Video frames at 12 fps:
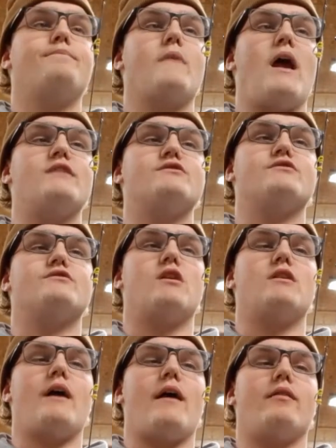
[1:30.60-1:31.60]
As you
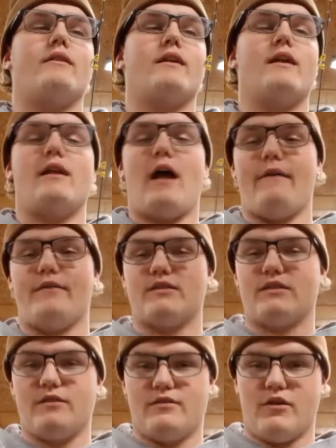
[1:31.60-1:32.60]
start dialing it in,
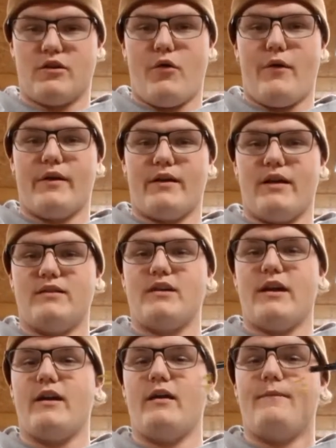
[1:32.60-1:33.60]
obviously they're going to get
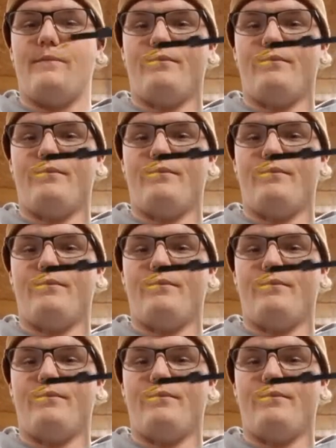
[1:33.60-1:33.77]
tighter.